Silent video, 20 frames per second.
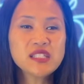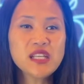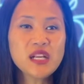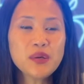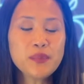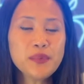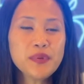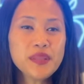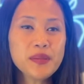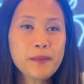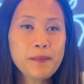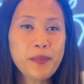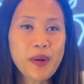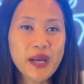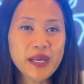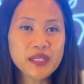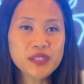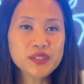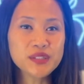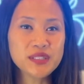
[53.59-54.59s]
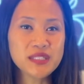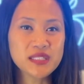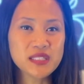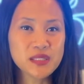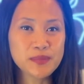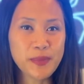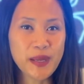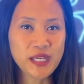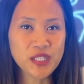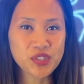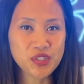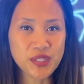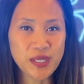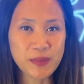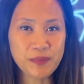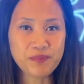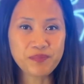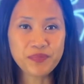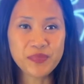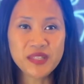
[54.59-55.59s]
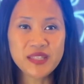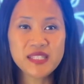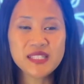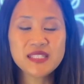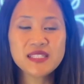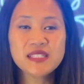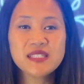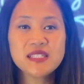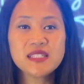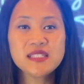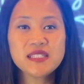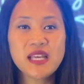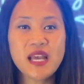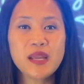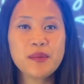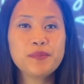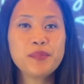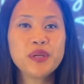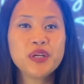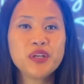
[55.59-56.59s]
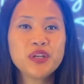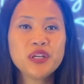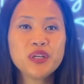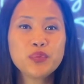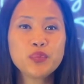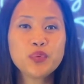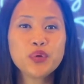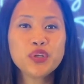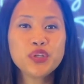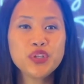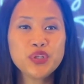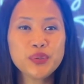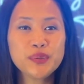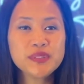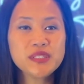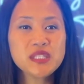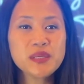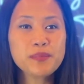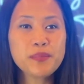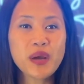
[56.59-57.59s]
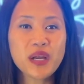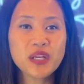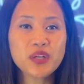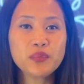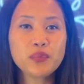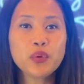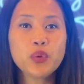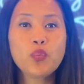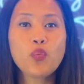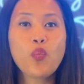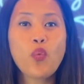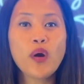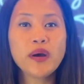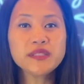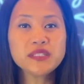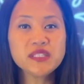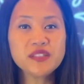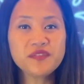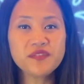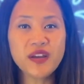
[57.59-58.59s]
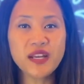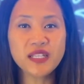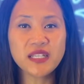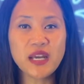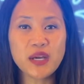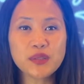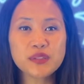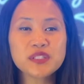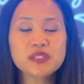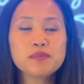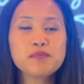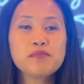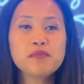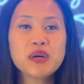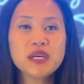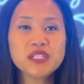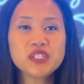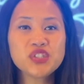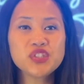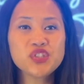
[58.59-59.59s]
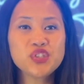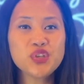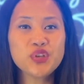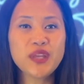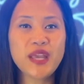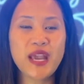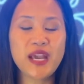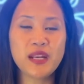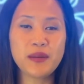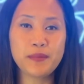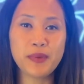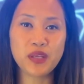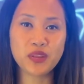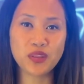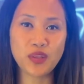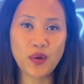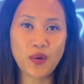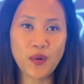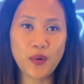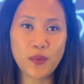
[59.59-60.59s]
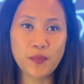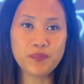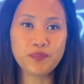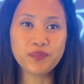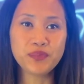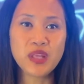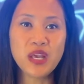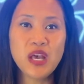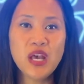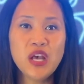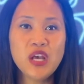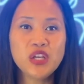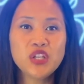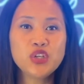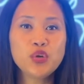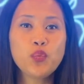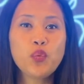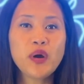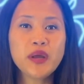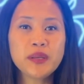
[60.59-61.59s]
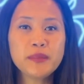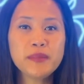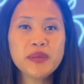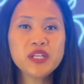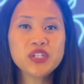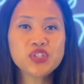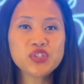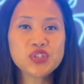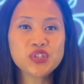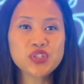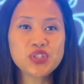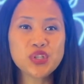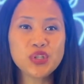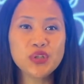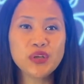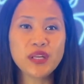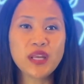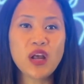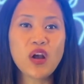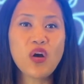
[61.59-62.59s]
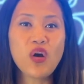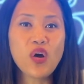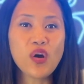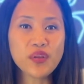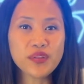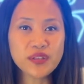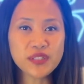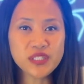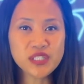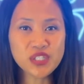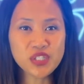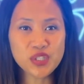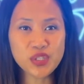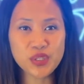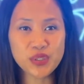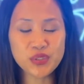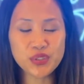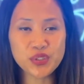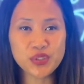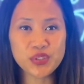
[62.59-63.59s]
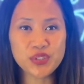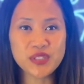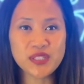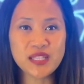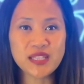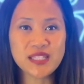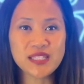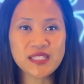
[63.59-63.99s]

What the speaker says: start with the buyer's inspection. This is a time period where you as a buyer will want to find out as much as you can about the home. You'll want to make sure to look at all the disclosures that